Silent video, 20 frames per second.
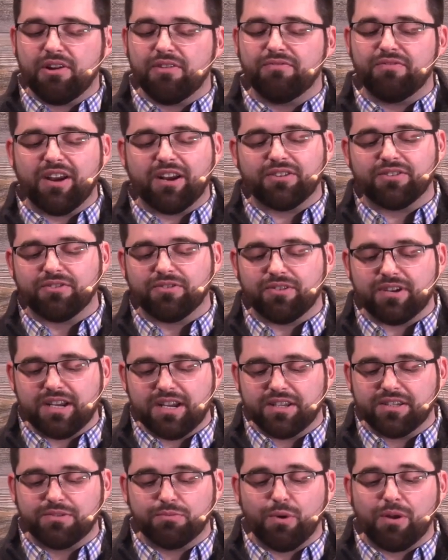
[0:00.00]
their
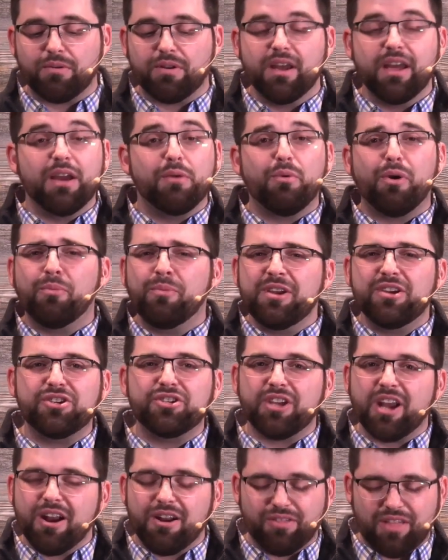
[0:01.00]
victories. When we
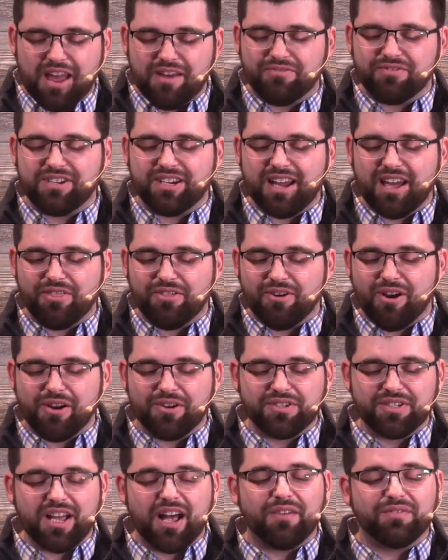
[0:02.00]
share life together
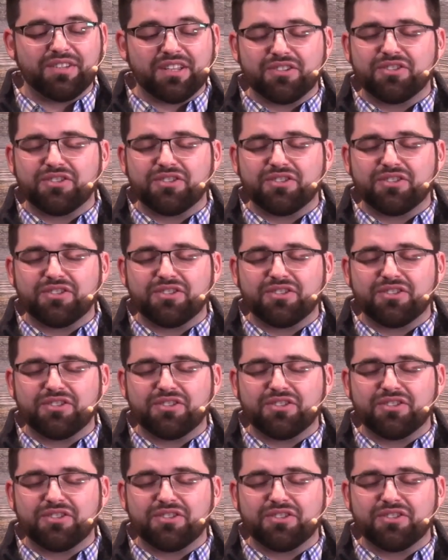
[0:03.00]
ourselves,